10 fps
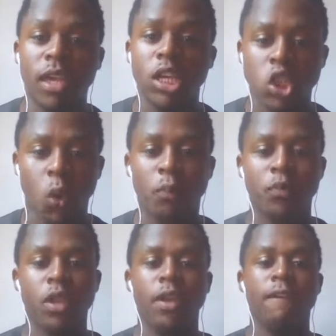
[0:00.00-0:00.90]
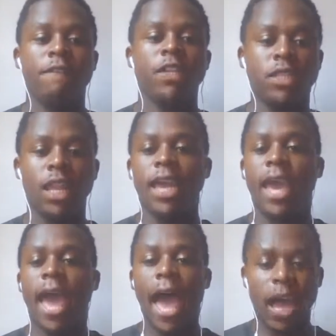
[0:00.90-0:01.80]
So firstly,
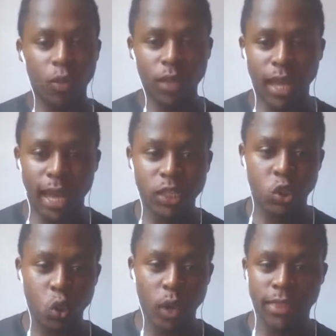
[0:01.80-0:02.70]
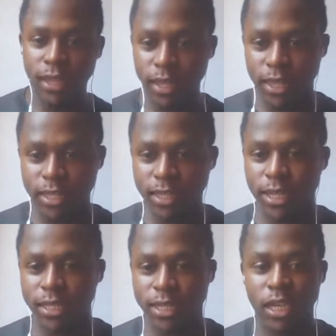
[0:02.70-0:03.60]
I don't want to lie to you. I think this is
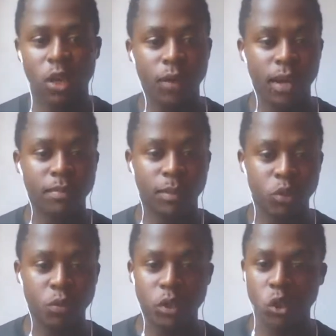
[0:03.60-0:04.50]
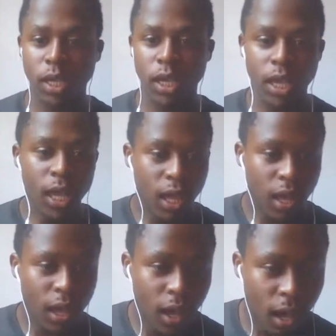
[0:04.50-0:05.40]
exactly what I'm supposed to be doing.
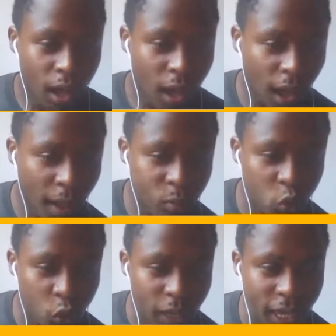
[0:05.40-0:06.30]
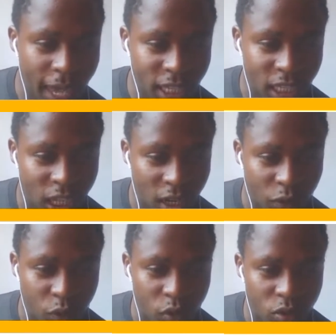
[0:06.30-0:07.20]
I'm doing a
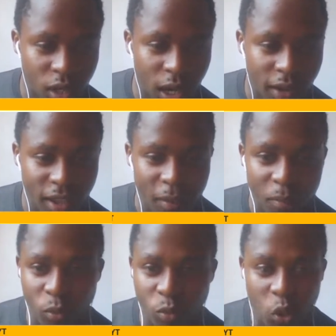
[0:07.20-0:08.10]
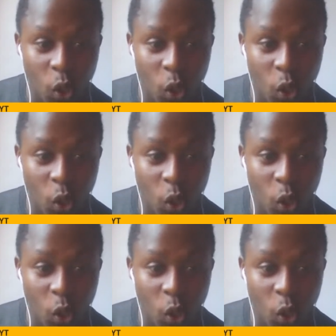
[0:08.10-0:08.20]
Sheffield career mode.